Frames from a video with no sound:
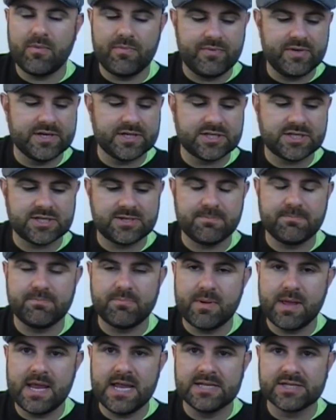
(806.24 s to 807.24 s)
this
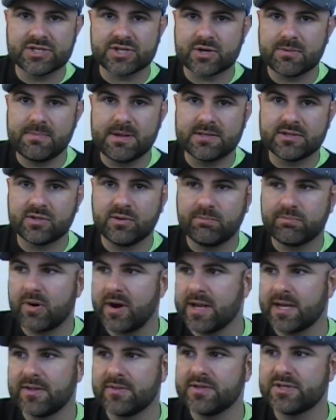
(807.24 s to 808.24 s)
instrumental
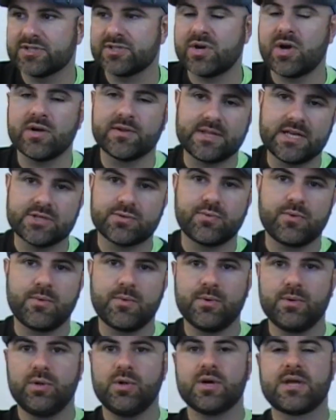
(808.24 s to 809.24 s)
break in the song. That's what
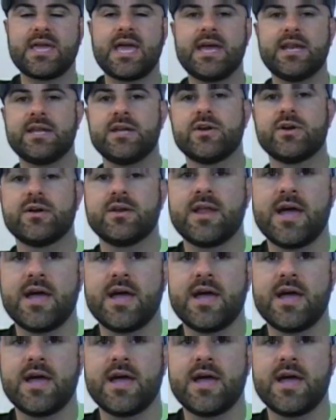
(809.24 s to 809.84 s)
we'll look at here